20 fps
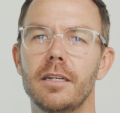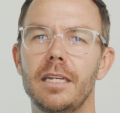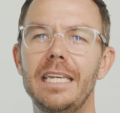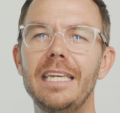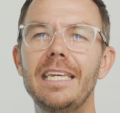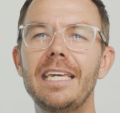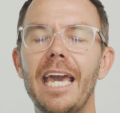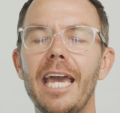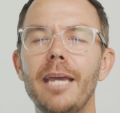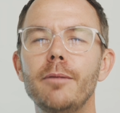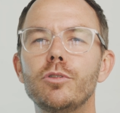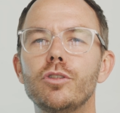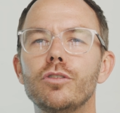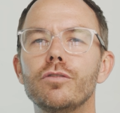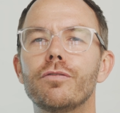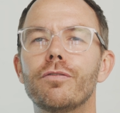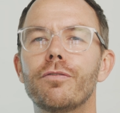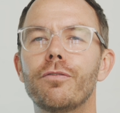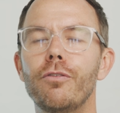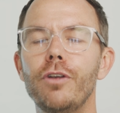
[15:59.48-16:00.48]
He came to
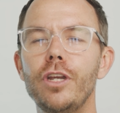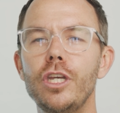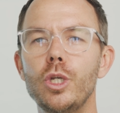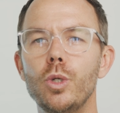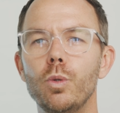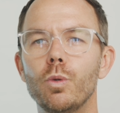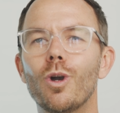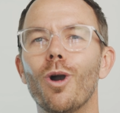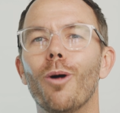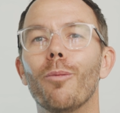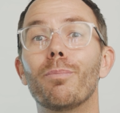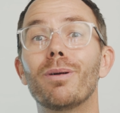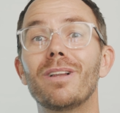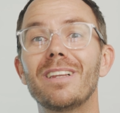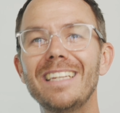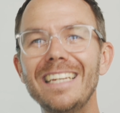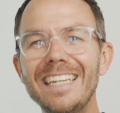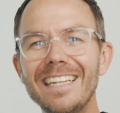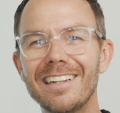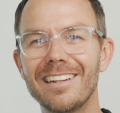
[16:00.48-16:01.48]
free you
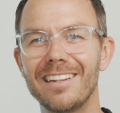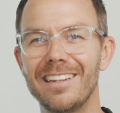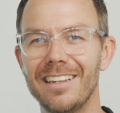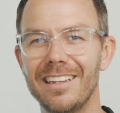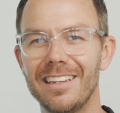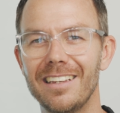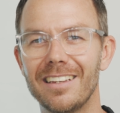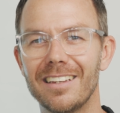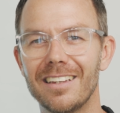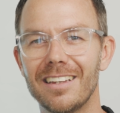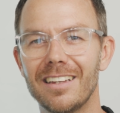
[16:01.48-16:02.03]
completely.